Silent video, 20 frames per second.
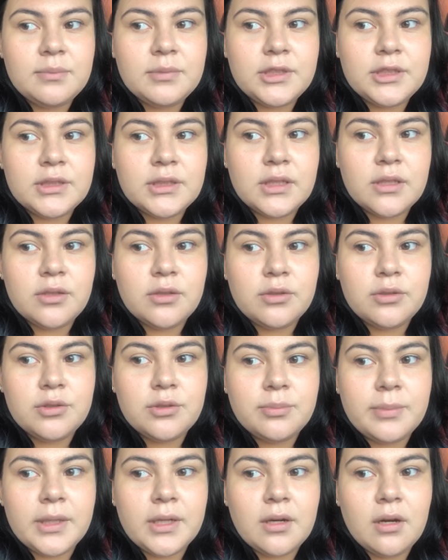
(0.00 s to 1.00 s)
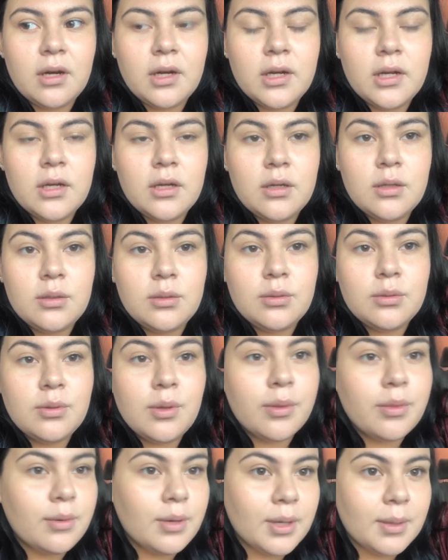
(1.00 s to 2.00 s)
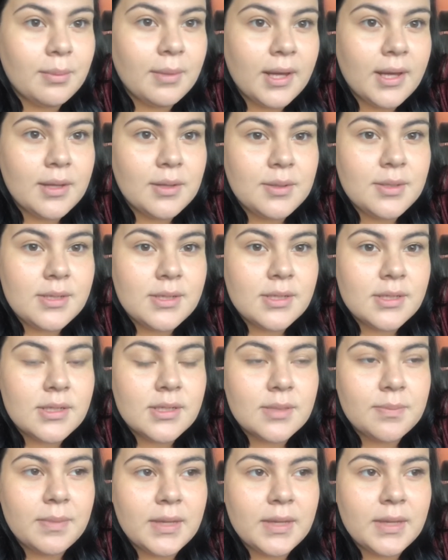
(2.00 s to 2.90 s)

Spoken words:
just gonna go do my cardio, 3 miles,